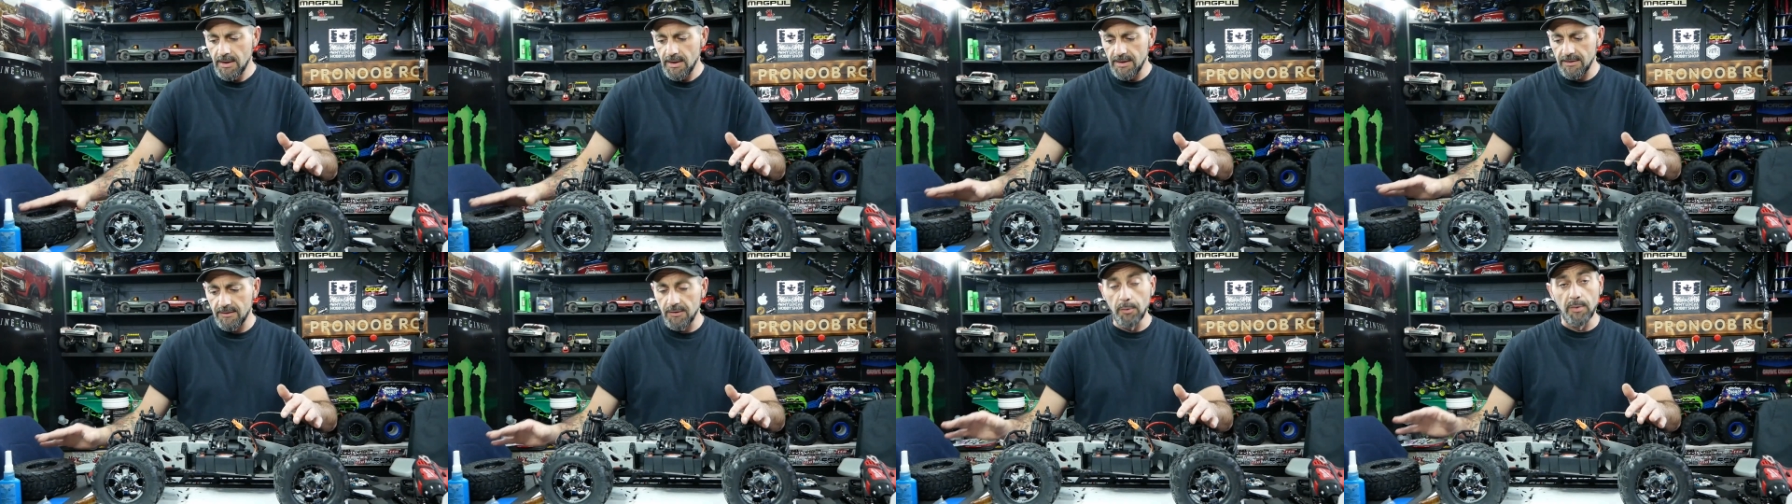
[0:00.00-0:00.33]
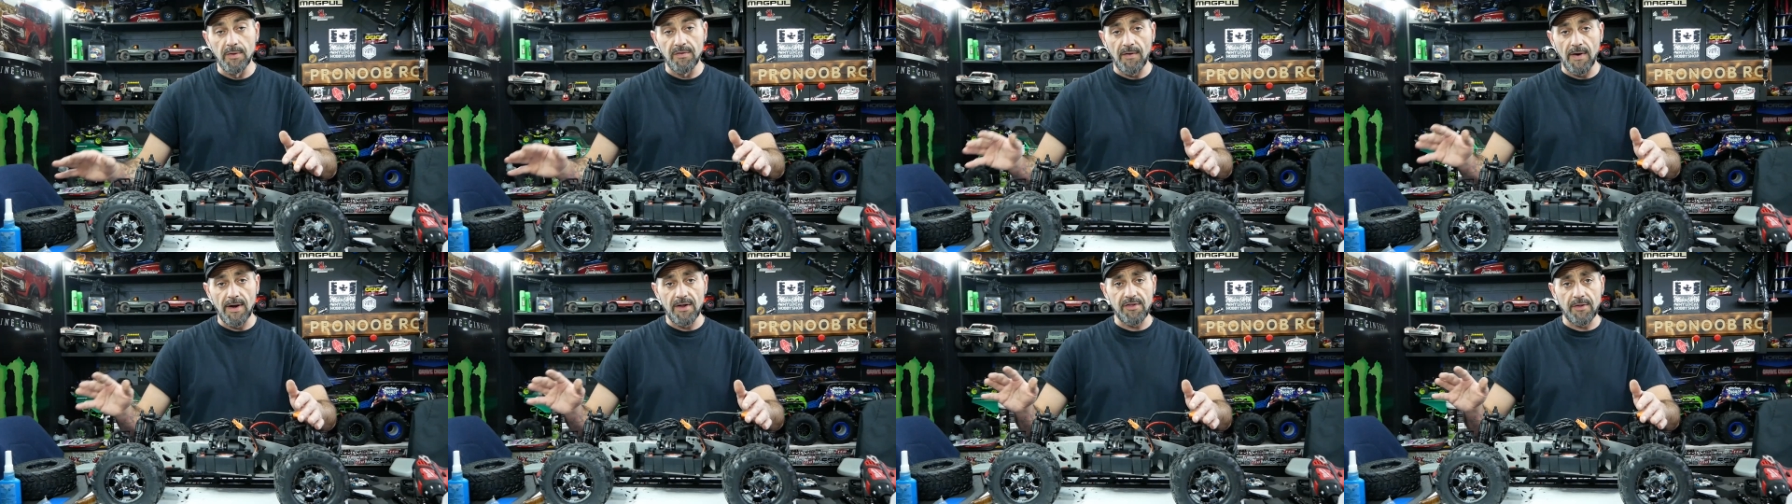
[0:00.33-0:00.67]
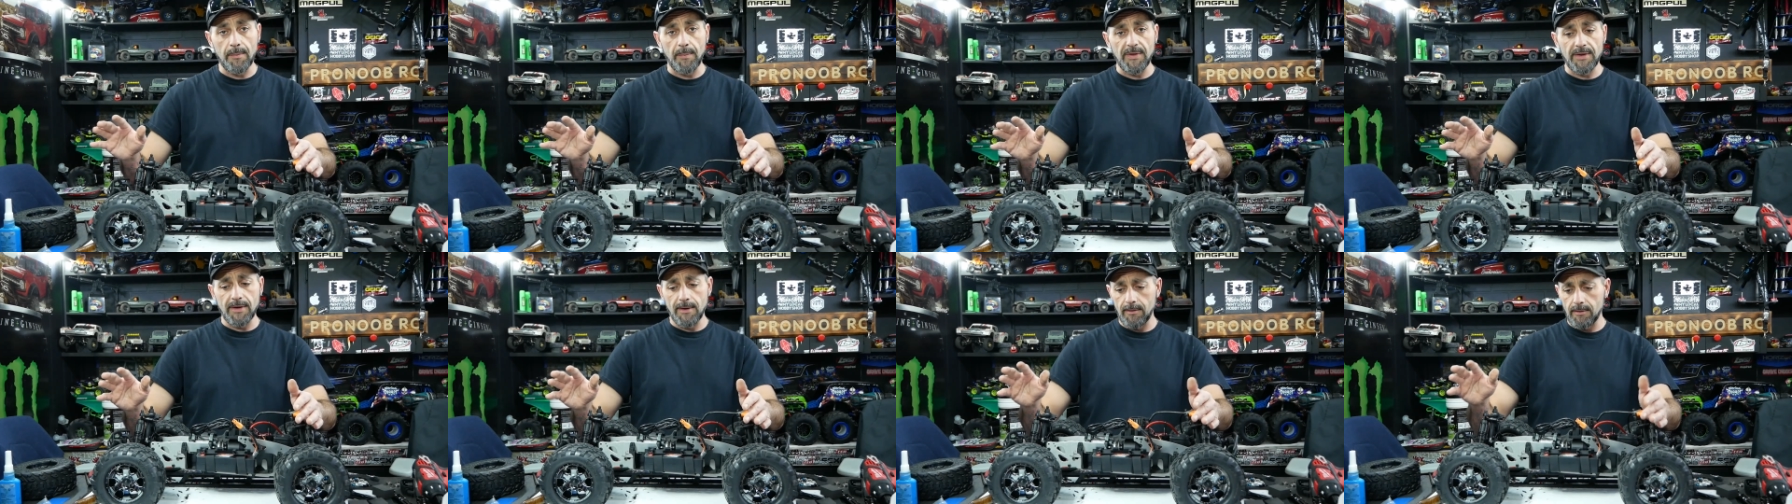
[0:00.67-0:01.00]
until we find
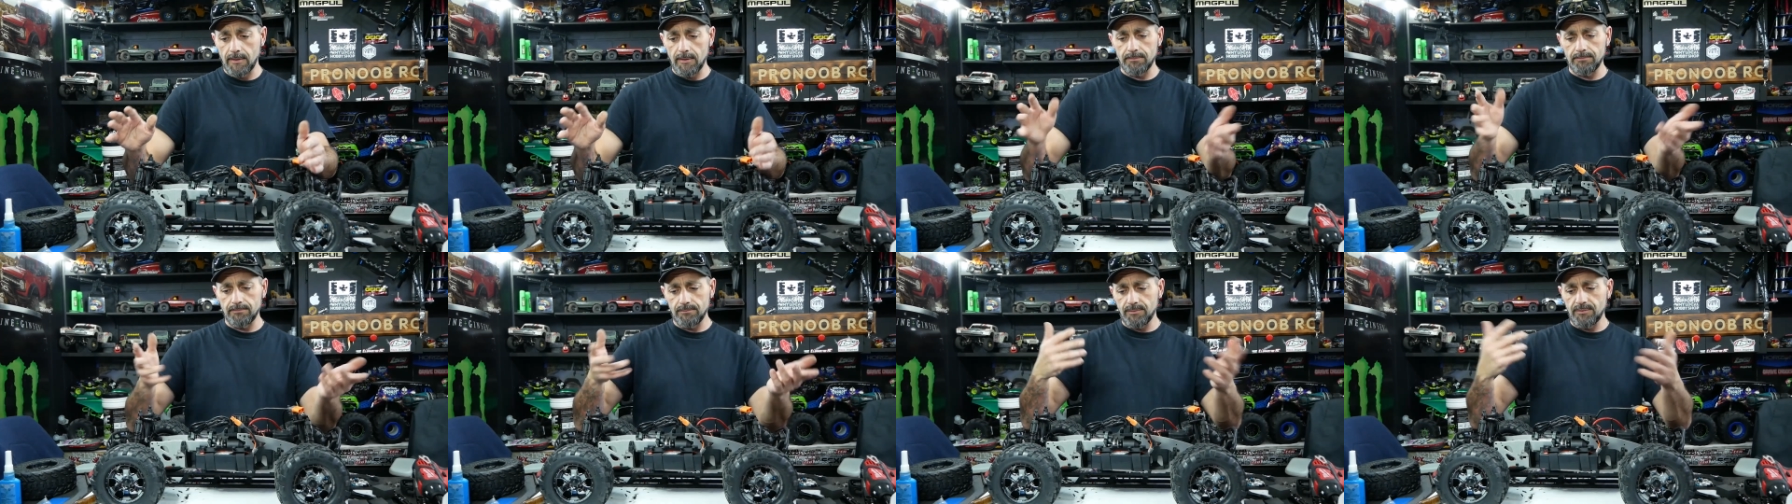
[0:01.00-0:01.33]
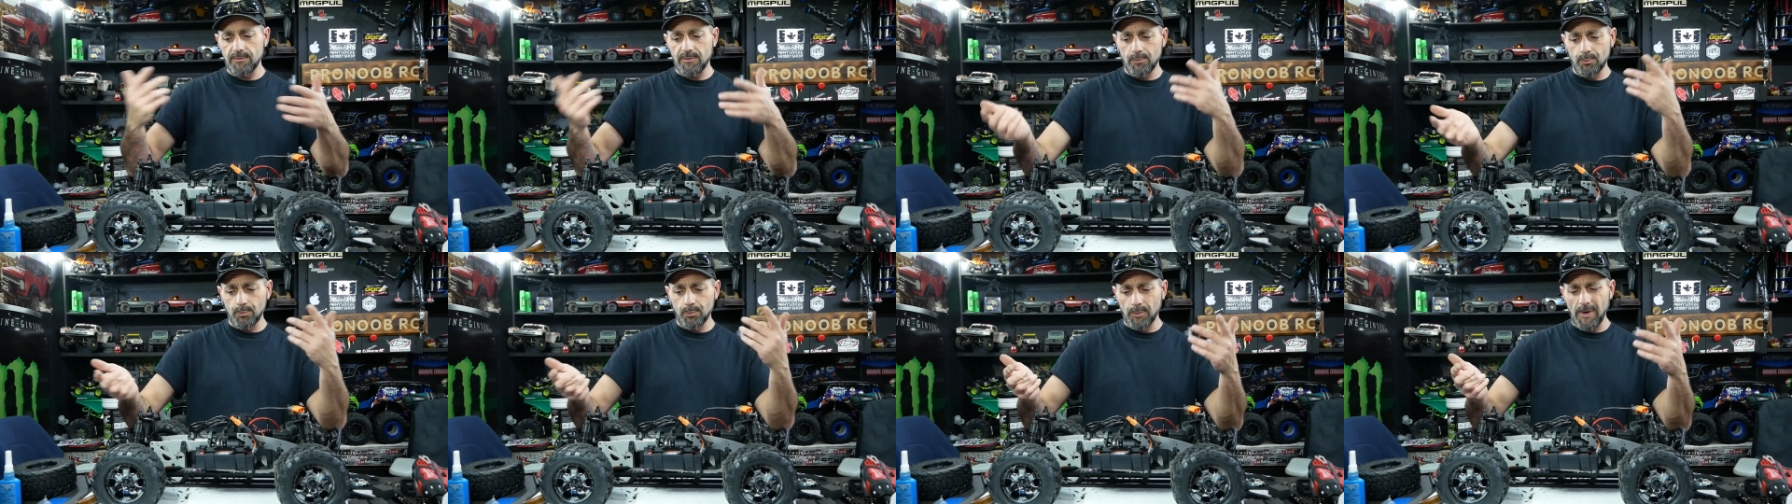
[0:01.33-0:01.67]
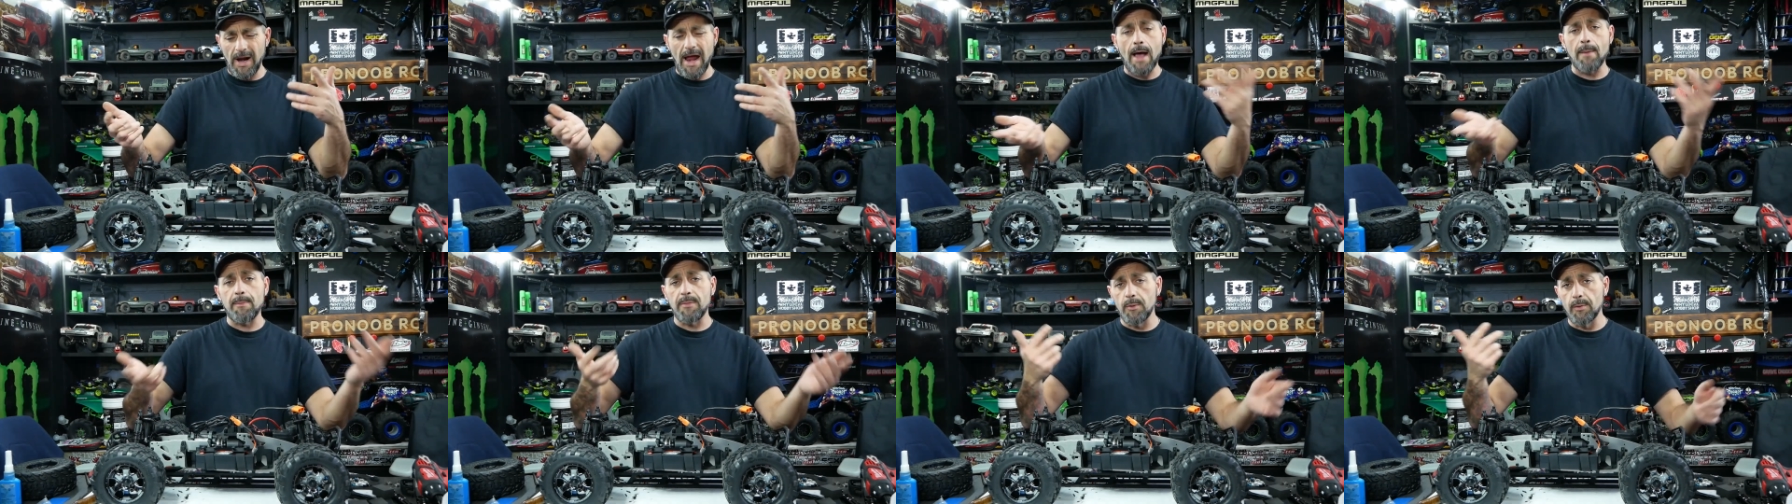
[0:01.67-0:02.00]
something we're
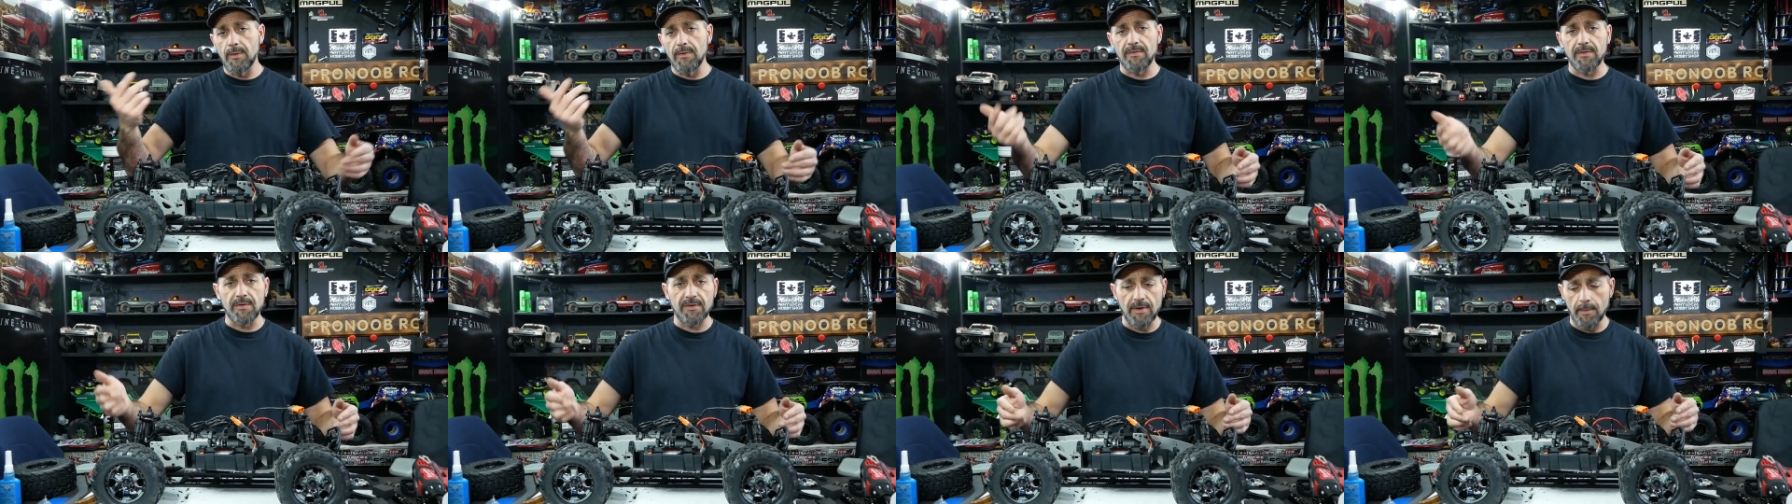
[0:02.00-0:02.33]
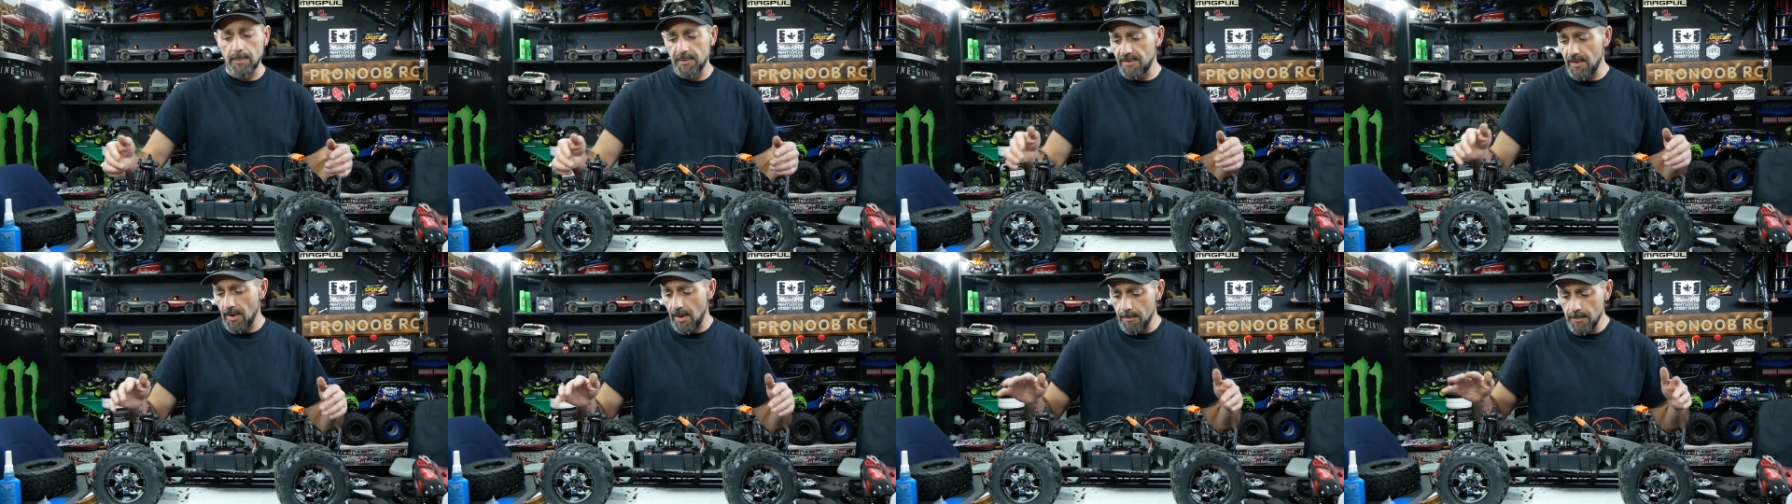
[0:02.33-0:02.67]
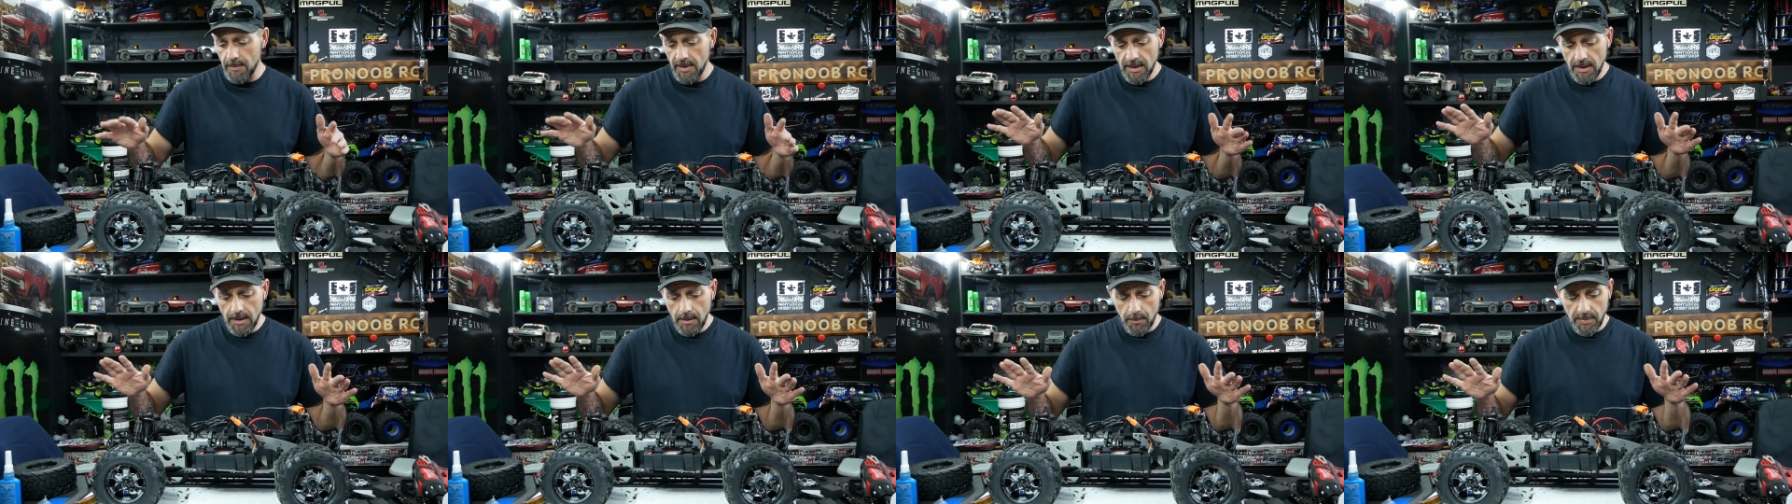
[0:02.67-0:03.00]
happy with for summertime.